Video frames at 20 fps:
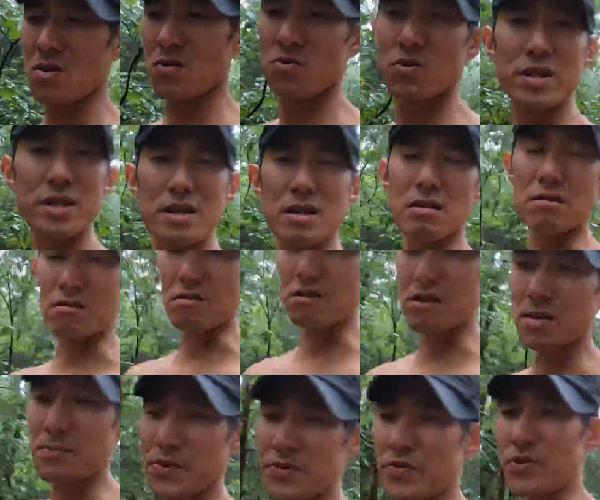really
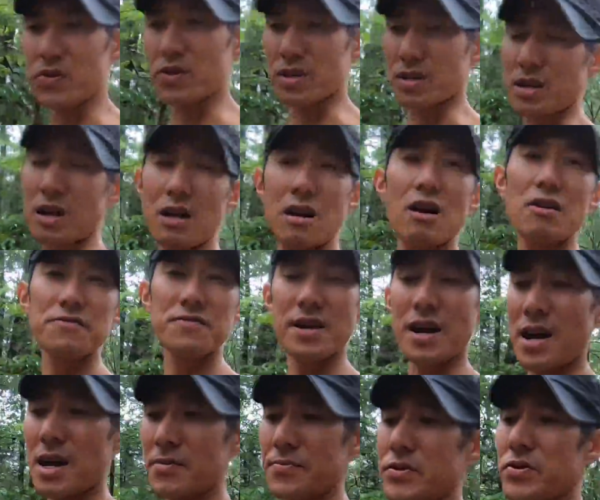early before the cutoff
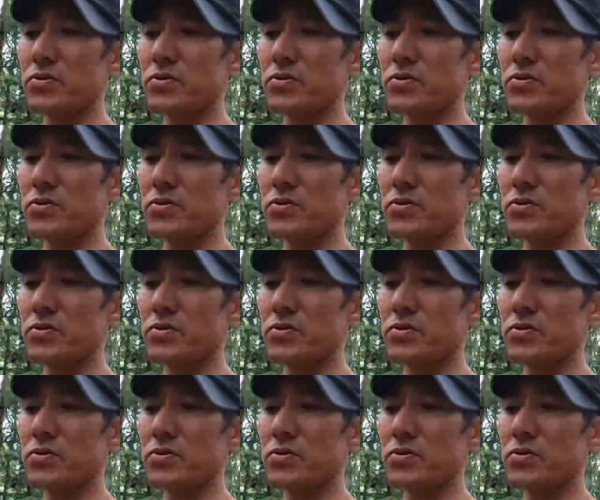time,